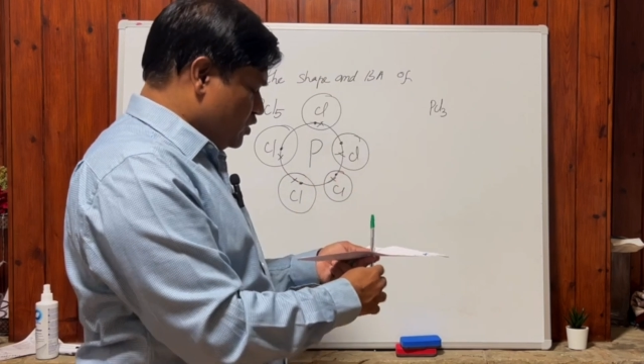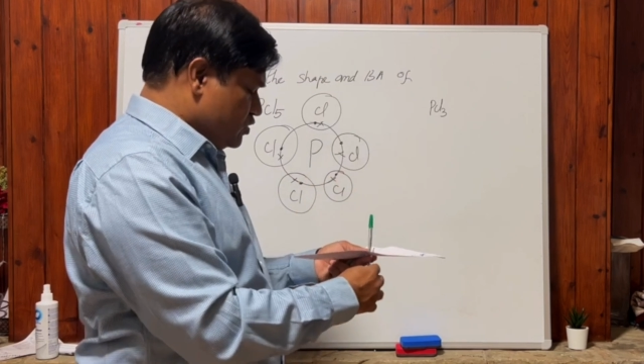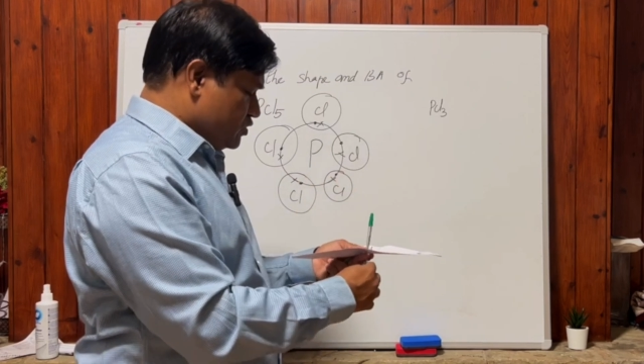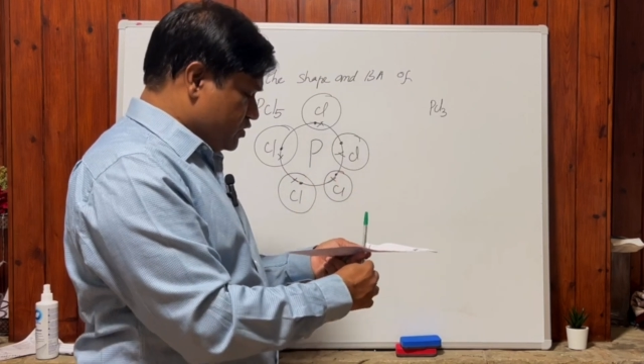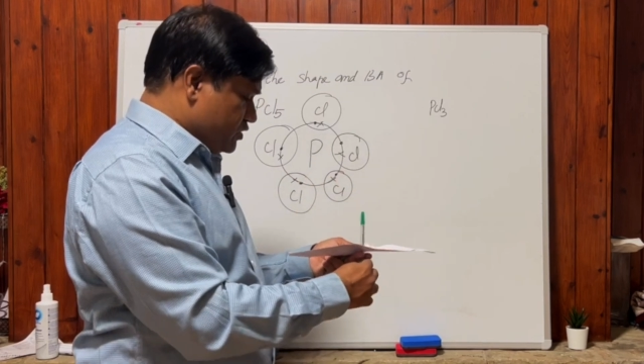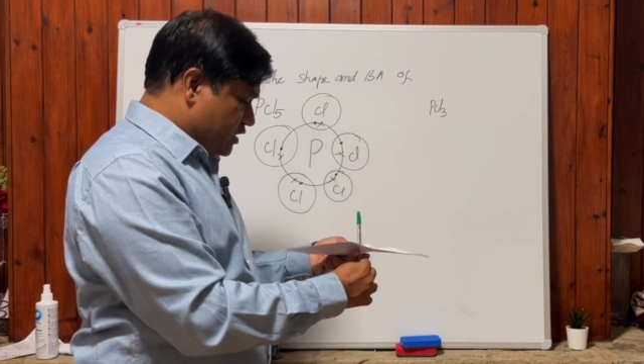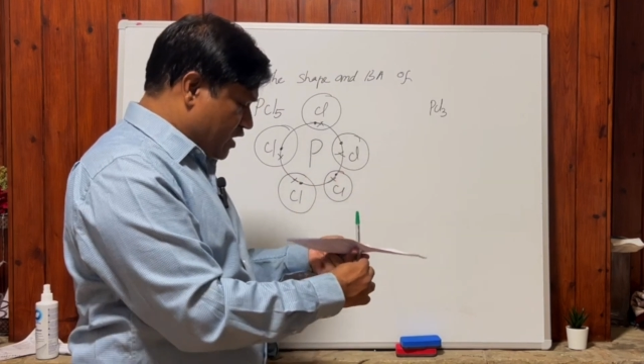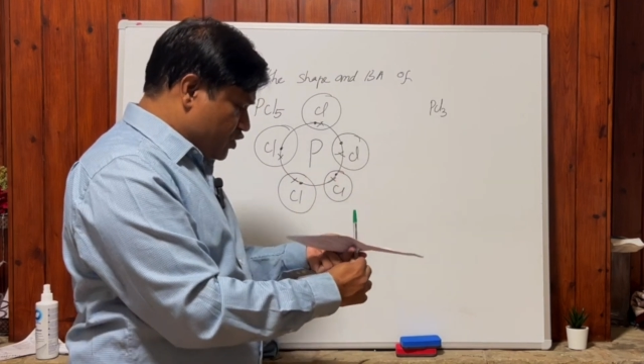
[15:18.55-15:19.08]

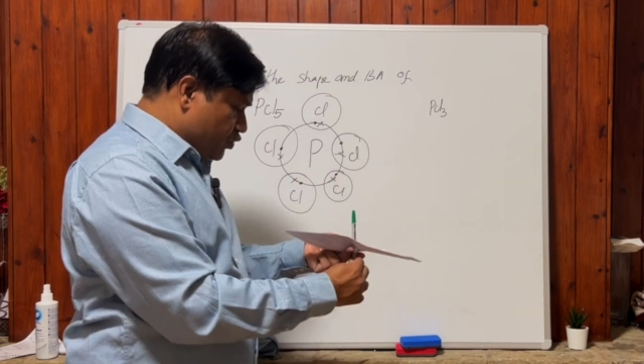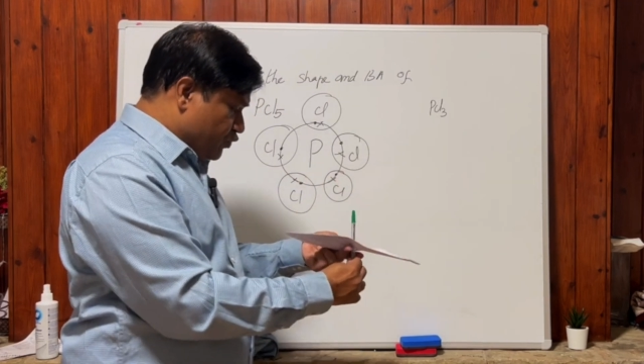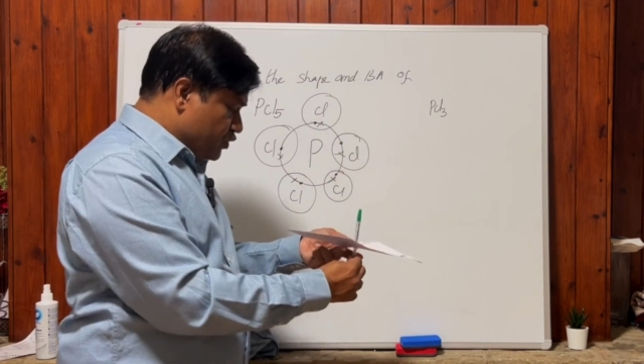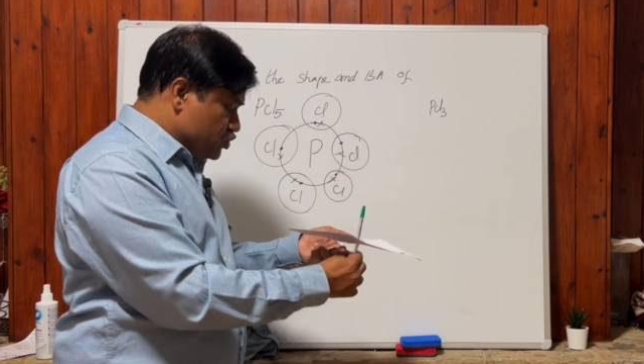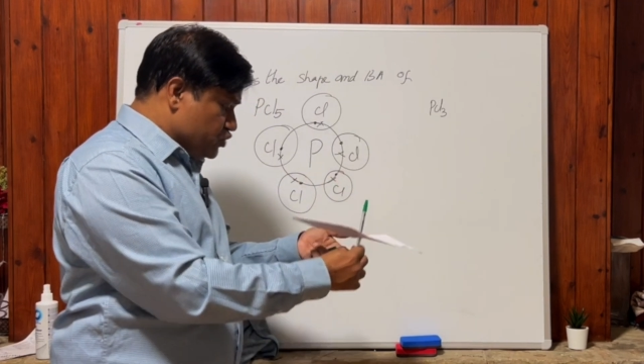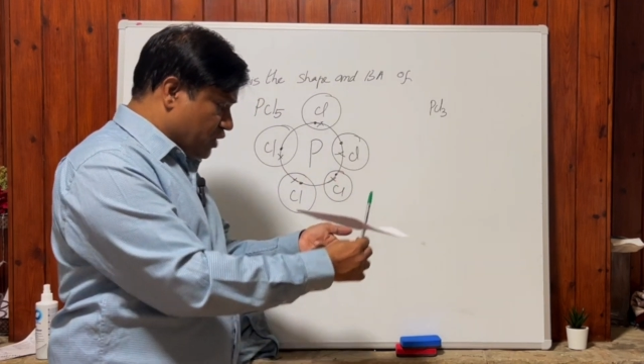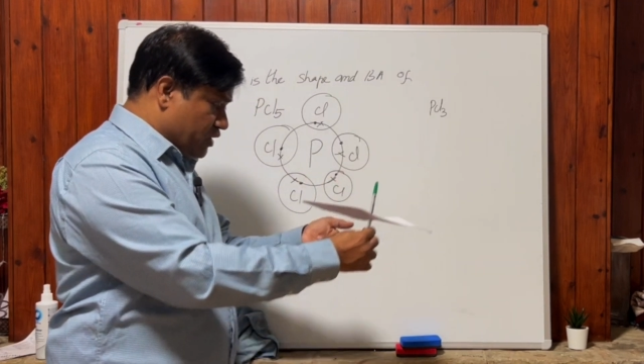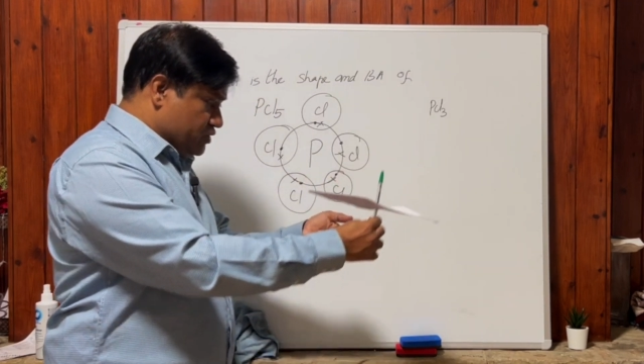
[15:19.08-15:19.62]
So try to
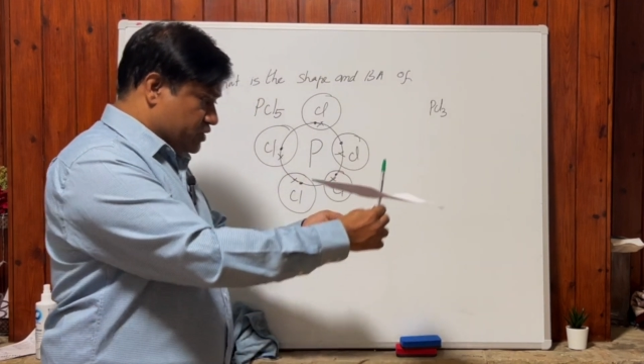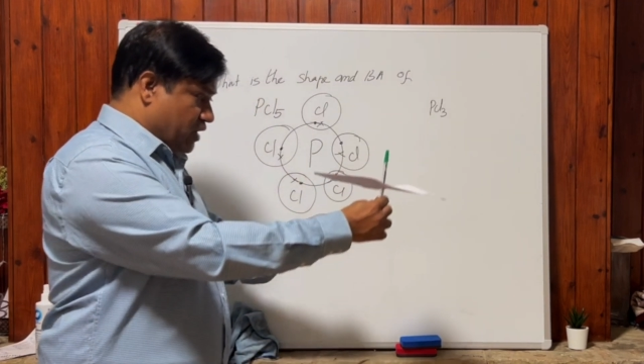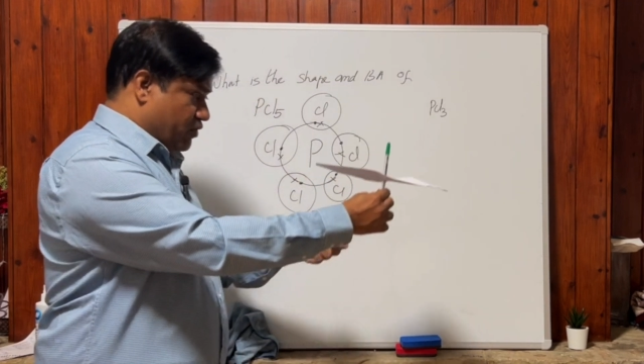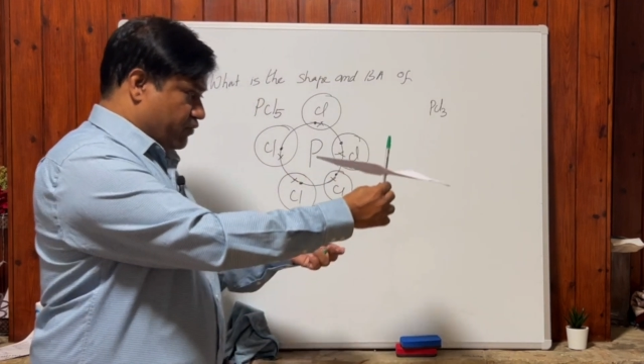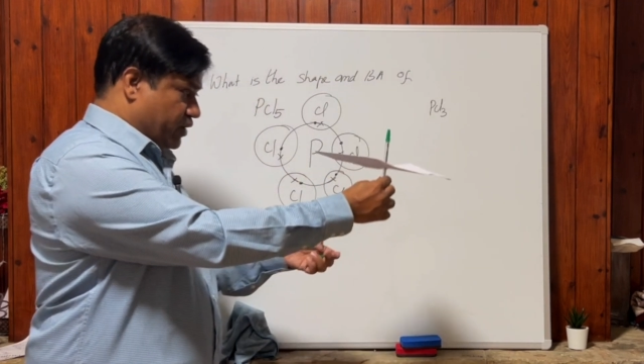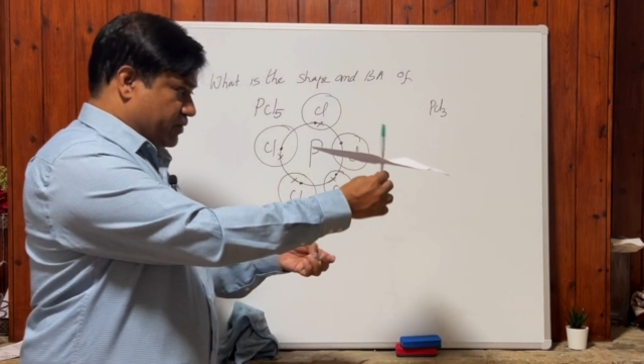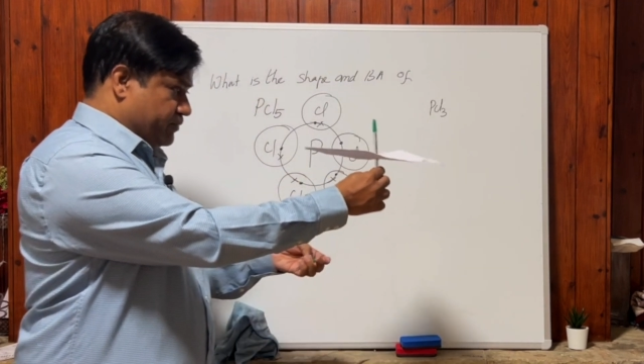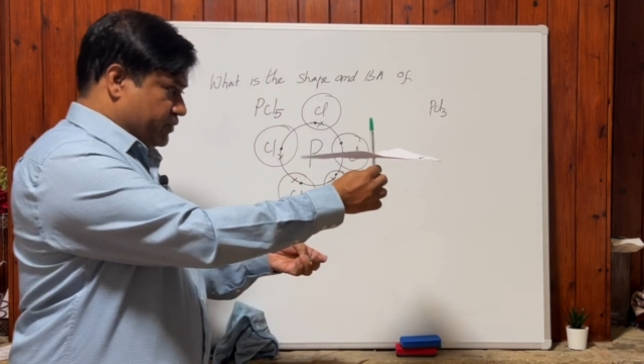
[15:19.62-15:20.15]
visualize that
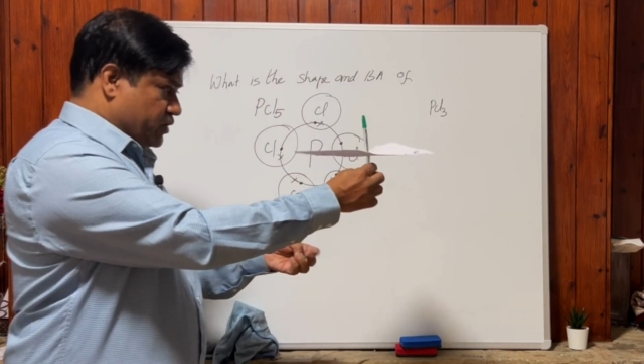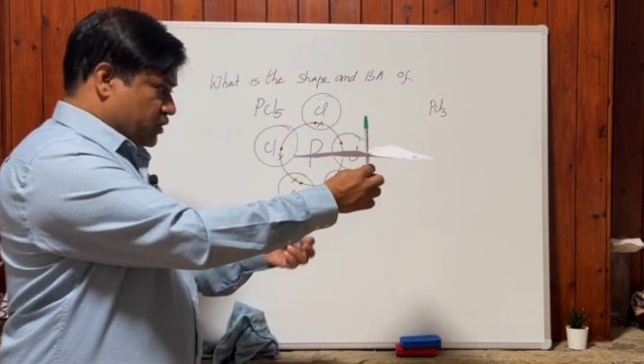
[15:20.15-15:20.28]
one.